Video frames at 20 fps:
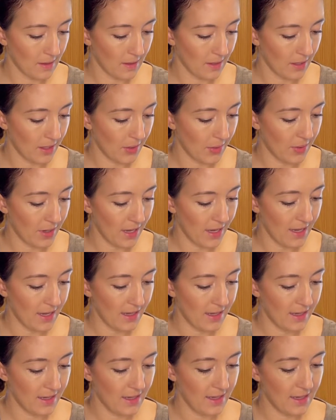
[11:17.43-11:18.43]
Okay,
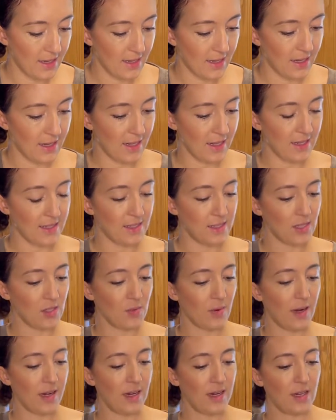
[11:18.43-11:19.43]
this is
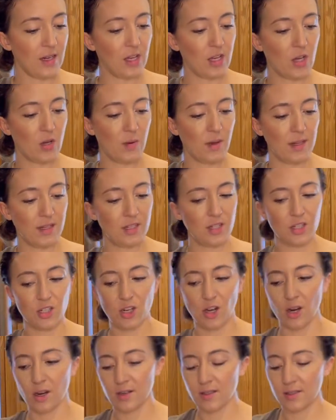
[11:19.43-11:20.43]
ready to go into
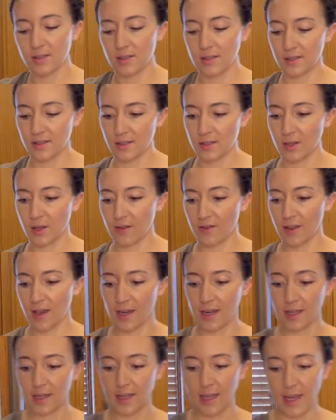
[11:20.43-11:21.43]
jars. So I've got
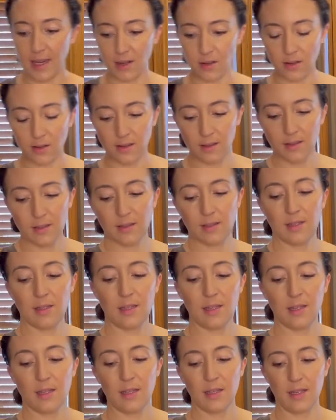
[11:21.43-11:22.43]
a ladle
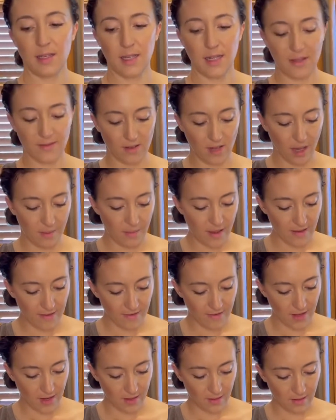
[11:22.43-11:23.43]
and I've got my
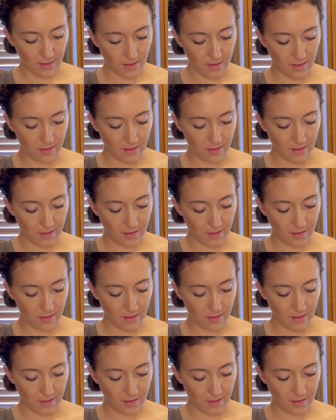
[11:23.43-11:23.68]
funnel.